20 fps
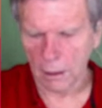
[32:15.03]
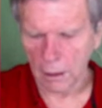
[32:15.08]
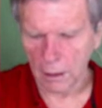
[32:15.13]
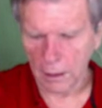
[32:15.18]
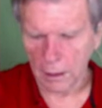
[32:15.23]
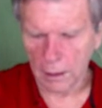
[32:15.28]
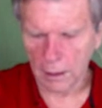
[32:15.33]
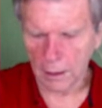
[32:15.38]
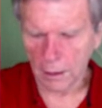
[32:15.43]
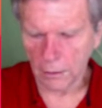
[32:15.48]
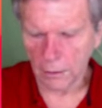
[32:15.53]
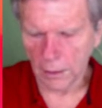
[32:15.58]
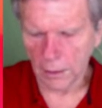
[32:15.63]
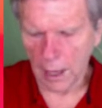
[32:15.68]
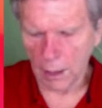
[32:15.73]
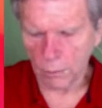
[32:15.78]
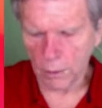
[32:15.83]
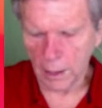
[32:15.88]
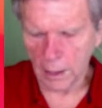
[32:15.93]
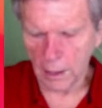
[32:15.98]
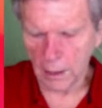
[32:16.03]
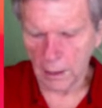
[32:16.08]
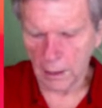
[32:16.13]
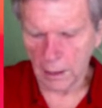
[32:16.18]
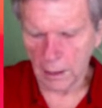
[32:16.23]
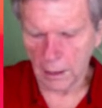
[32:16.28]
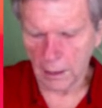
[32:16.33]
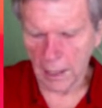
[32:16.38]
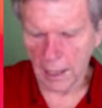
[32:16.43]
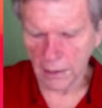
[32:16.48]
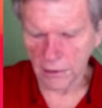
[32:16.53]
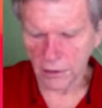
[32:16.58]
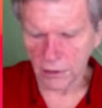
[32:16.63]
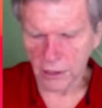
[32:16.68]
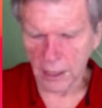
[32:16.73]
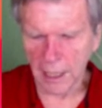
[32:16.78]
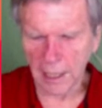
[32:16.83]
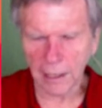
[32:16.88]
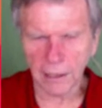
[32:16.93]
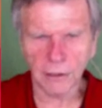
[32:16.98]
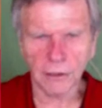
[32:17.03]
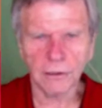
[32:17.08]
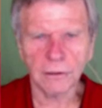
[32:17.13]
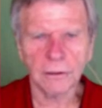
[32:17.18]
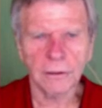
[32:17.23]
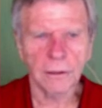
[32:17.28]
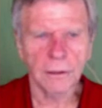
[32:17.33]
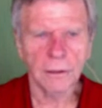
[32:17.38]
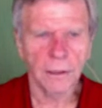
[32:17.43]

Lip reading: and that way it has a tail,